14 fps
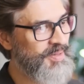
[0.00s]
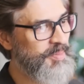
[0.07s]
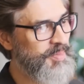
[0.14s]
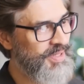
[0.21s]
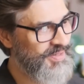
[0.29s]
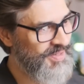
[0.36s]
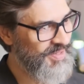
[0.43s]

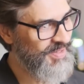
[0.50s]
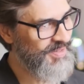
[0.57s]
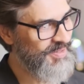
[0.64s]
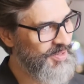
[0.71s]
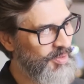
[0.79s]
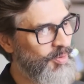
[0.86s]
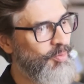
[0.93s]
friends would
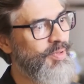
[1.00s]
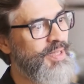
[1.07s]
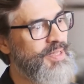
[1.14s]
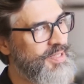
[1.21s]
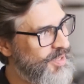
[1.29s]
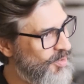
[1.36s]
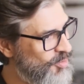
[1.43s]
refer
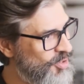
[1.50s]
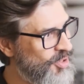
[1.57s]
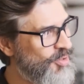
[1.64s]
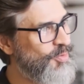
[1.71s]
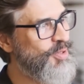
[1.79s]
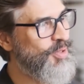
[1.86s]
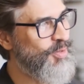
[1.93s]
me
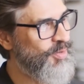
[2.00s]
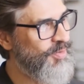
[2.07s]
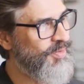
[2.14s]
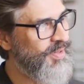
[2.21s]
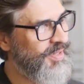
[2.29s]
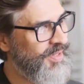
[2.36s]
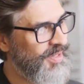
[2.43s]

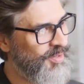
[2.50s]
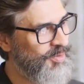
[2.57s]
everything. I